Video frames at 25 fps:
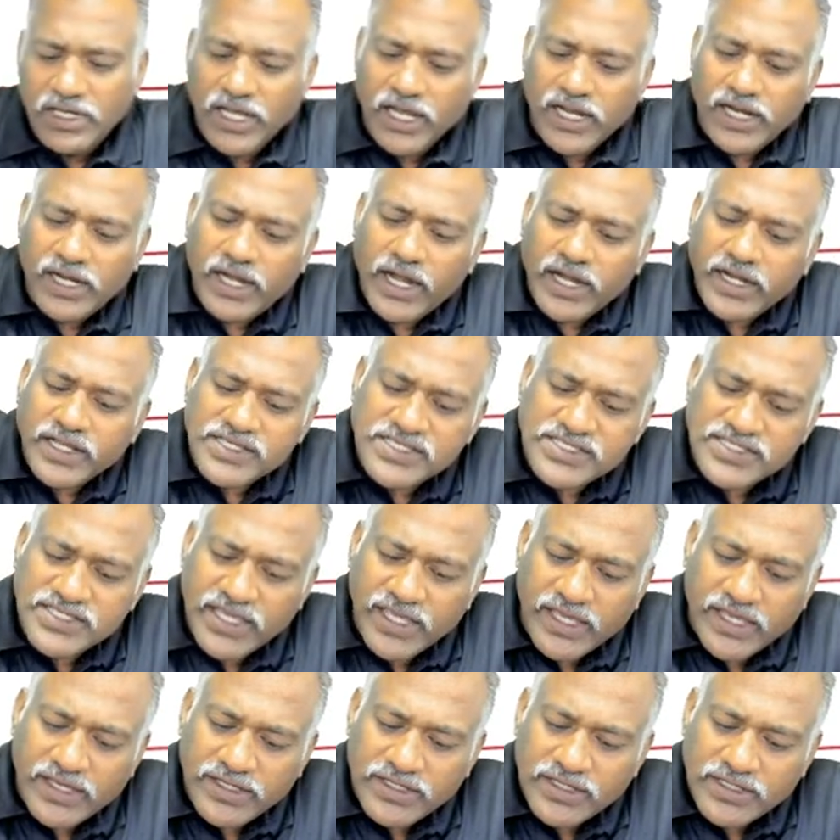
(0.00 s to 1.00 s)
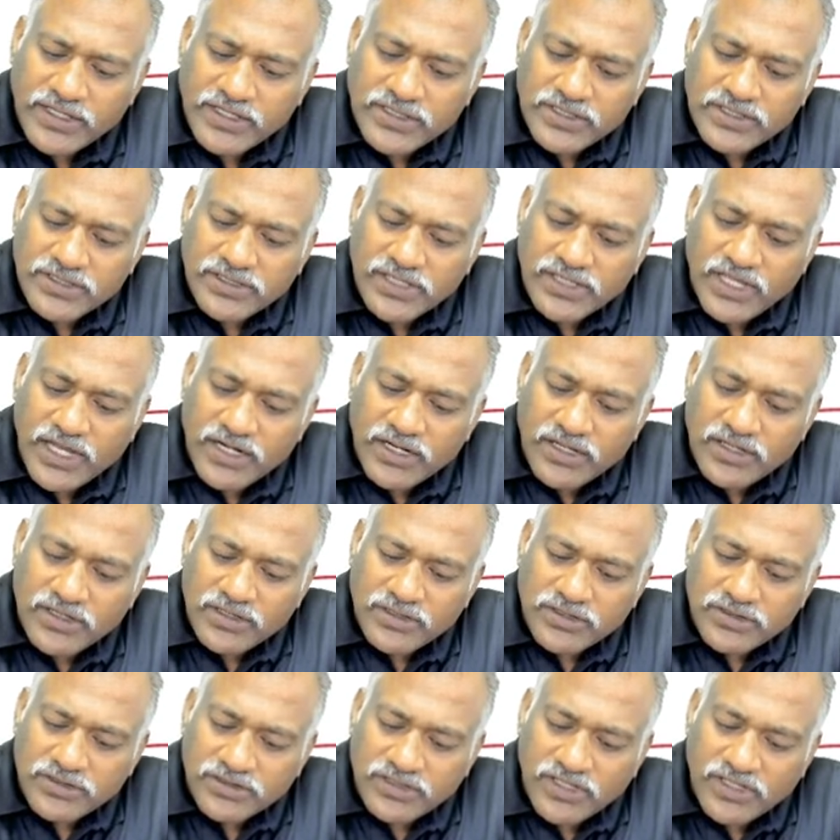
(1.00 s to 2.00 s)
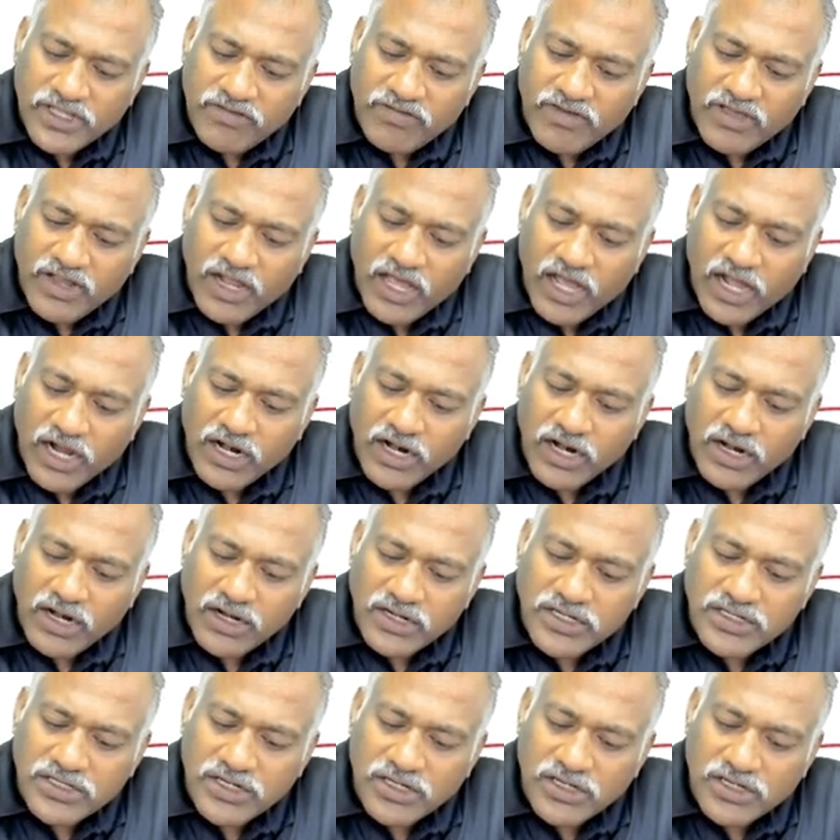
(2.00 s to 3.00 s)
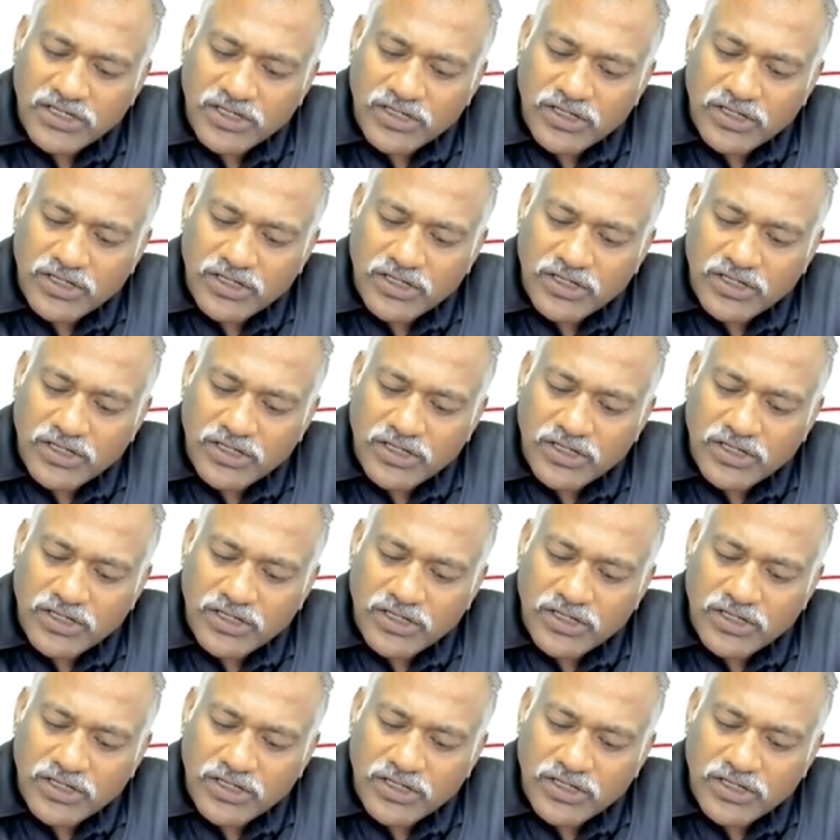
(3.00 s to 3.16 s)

and let us say that there were 100